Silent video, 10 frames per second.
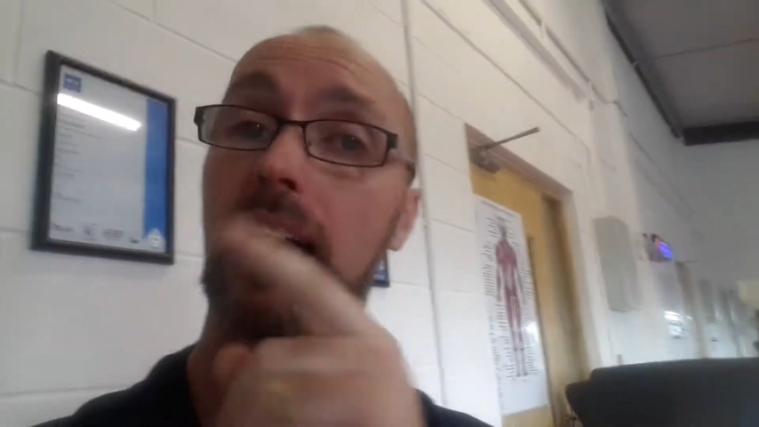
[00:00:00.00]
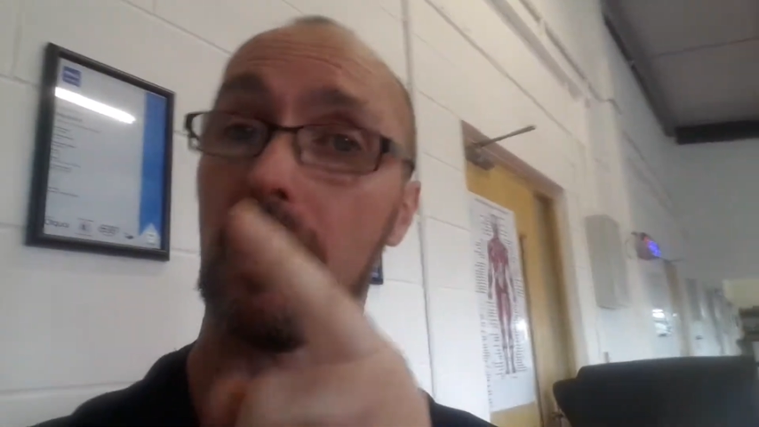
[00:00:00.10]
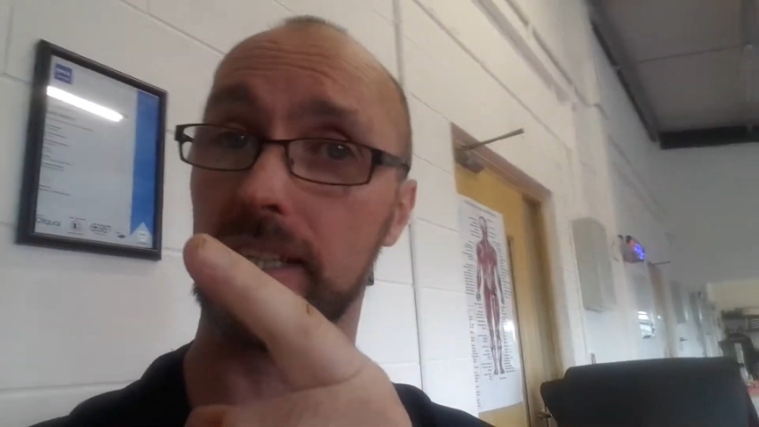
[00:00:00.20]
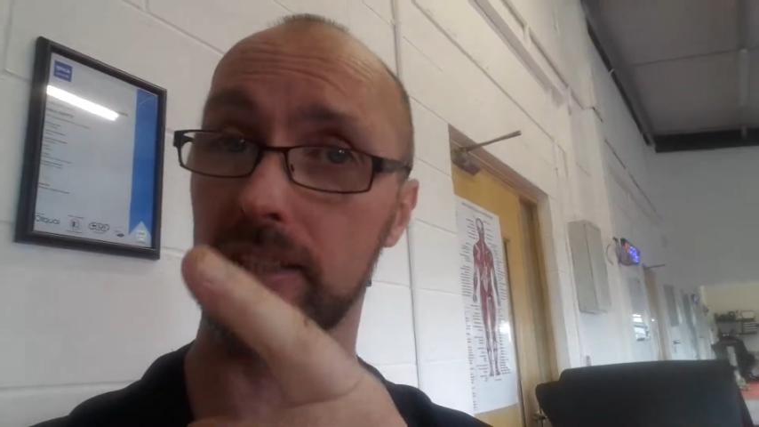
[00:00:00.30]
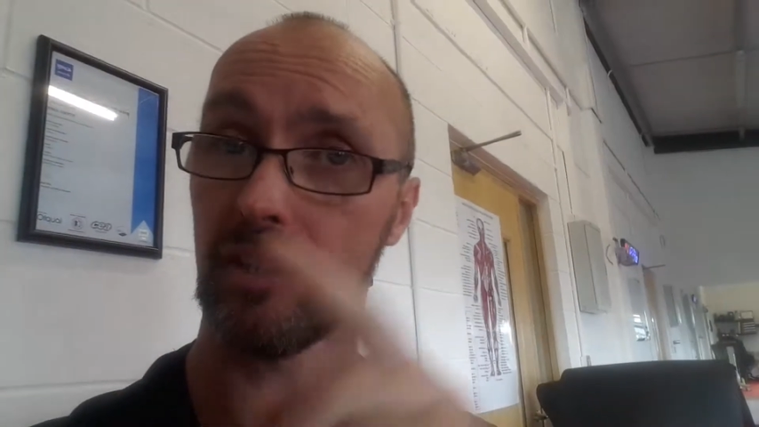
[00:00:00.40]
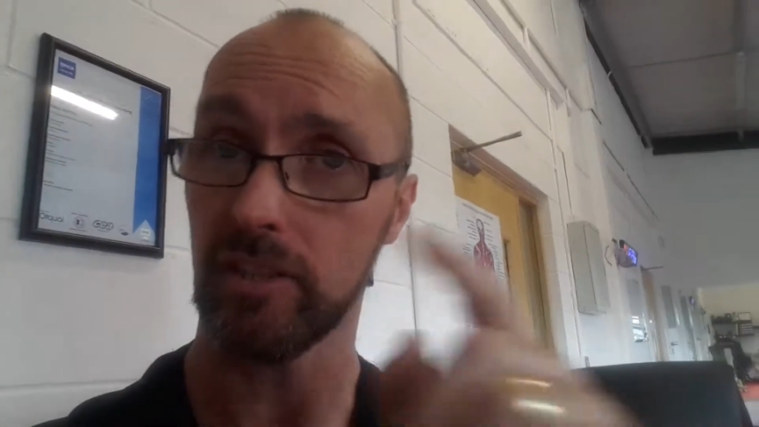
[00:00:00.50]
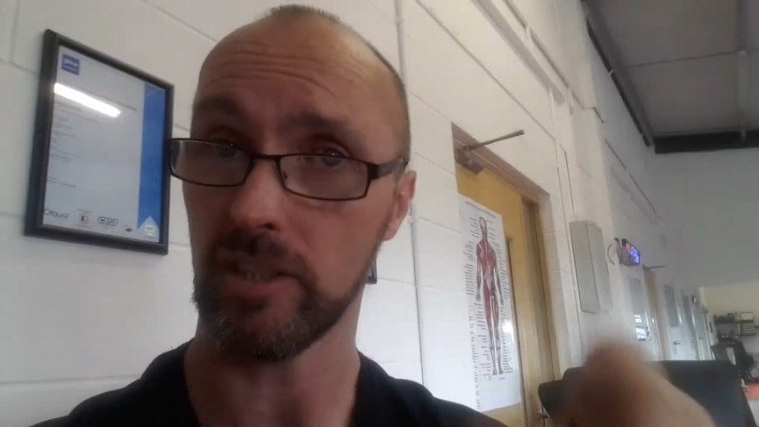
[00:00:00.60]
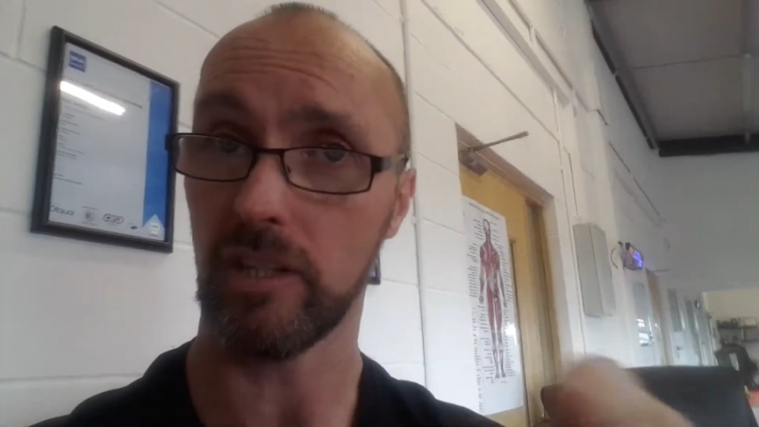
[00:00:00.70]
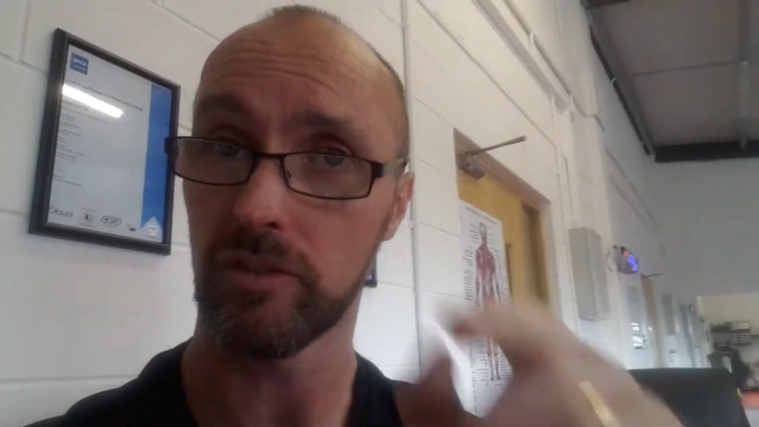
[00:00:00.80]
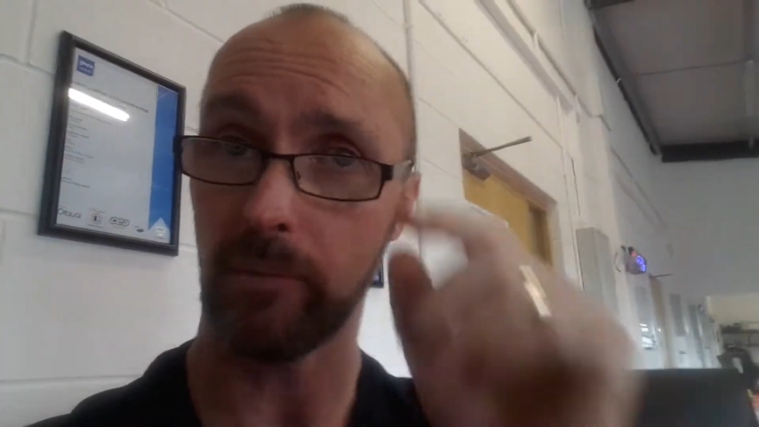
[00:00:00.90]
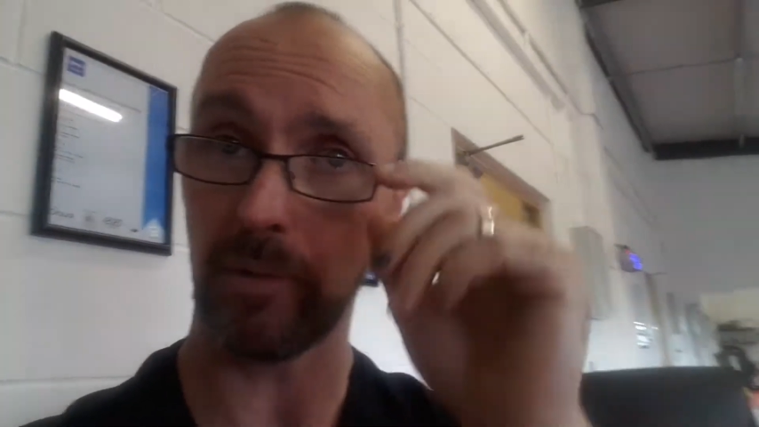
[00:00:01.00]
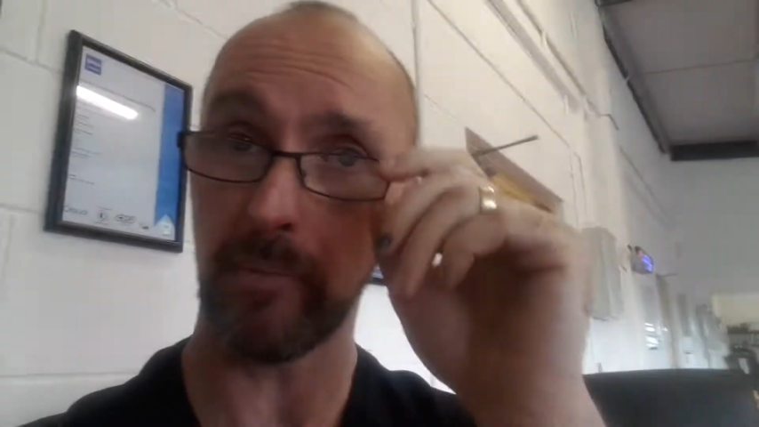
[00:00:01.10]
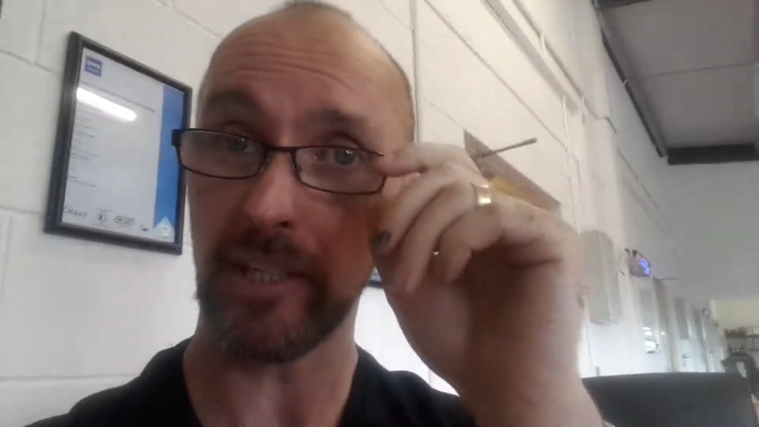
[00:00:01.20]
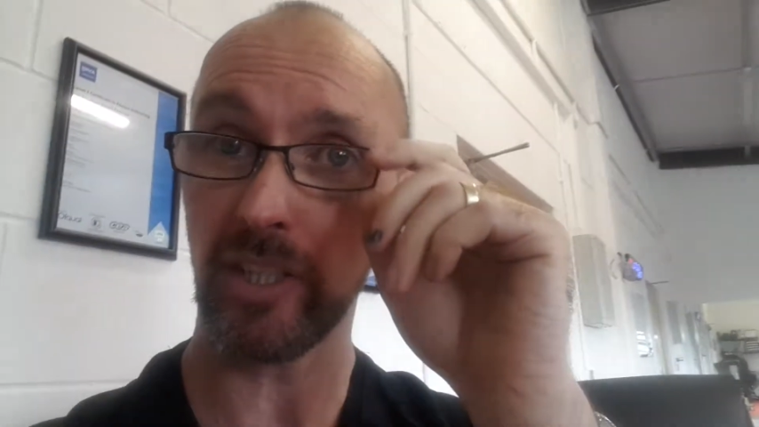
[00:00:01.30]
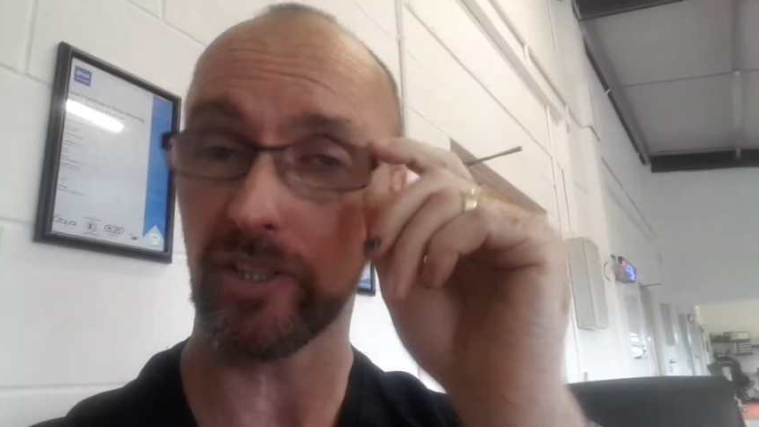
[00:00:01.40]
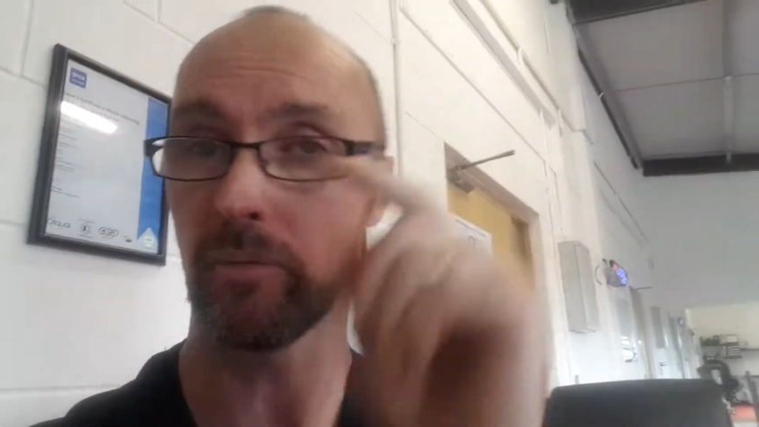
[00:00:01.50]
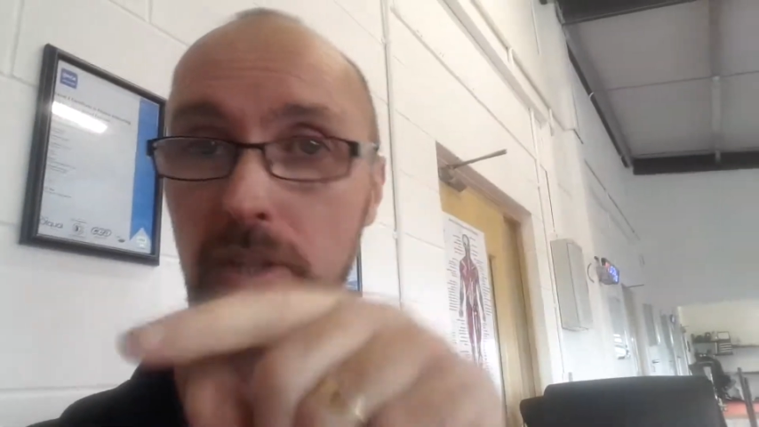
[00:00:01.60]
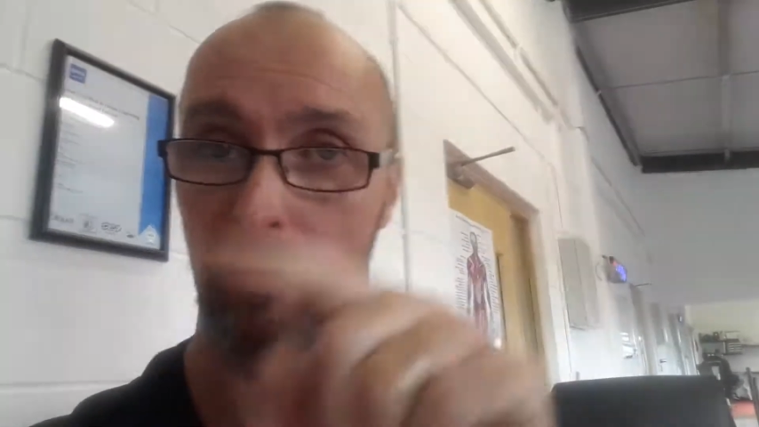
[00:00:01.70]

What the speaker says: I'll get in touch, I'll drop you a message so we